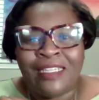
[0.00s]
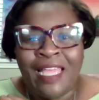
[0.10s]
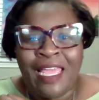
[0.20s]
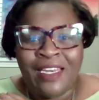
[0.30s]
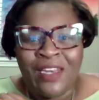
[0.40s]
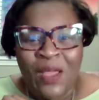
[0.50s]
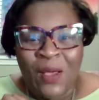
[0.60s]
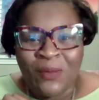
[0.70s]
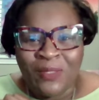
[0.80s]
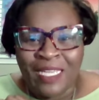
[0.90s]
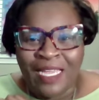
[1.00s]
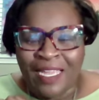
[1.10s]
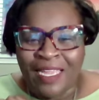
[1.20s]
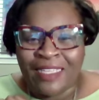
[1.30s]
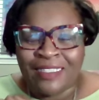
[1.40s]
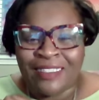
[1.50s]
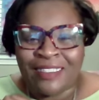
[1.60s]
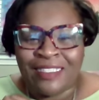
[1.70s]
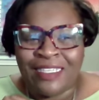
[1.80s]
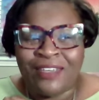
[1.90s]
they know that
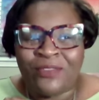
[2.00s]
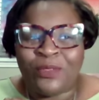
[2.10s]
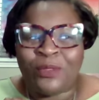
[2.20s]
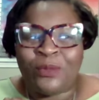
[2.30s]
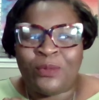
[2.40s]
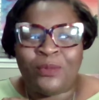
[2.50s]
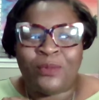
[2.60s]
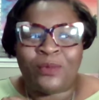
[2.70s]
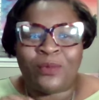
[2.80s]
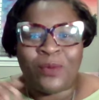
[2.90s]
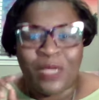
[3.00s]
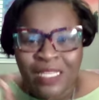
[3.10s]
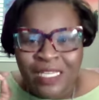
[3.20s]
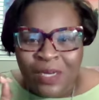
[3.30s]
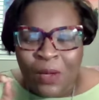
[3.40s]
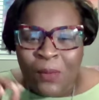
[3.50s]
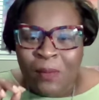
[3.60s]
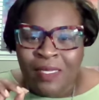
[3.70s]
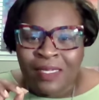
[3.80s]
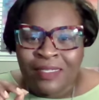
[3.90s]
if you really know
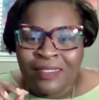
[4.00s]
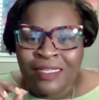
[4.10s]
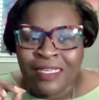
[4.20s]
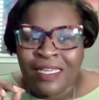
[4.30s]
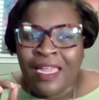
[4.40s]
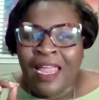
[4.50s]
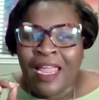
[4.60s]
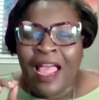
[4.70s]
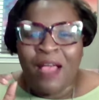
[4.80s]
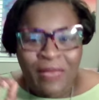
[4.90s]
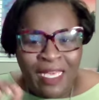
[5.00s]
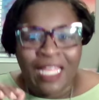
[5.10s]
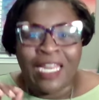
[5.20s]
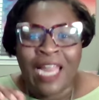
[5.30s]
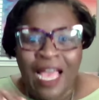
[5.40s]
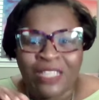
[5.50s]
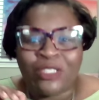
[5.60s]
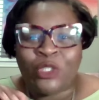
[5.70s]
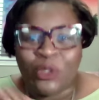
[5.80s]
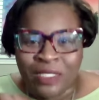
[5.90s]
me, I make a lot
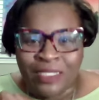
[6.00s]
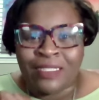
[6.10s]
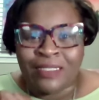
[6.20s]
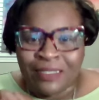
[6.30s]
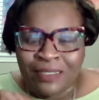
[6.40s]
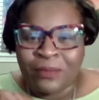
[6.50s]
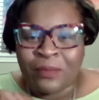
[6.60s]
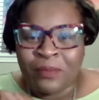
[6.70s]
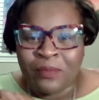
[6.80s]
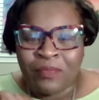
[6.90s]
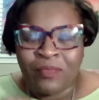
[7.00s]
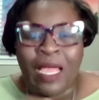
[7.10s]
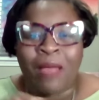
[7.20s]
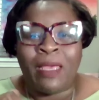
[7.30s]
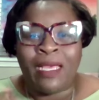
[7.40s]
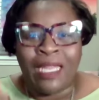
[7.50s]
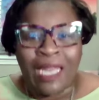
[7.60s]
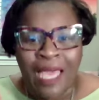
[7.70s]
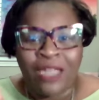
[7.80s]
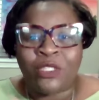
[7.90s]
of choices. I make a
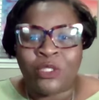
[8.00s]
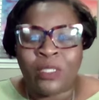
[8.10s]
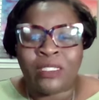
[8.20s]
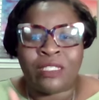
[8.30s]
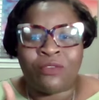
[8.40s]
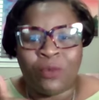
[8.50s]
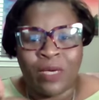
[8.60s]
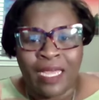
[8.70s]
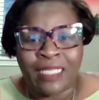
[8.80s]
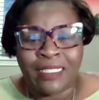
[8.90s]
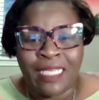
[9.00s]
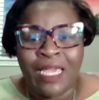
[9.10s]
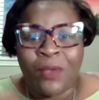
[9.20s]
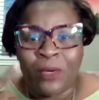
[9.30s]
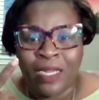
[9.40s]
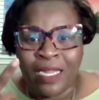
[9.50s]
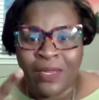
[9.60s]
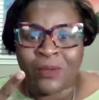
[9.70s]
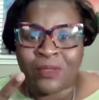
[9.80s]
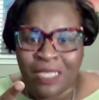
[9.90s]
lot of choices of what I say and what I
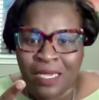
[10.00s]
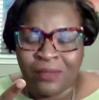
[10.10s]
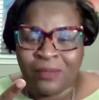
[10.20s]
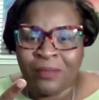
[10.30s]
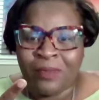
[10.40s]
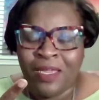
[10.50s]
don't say.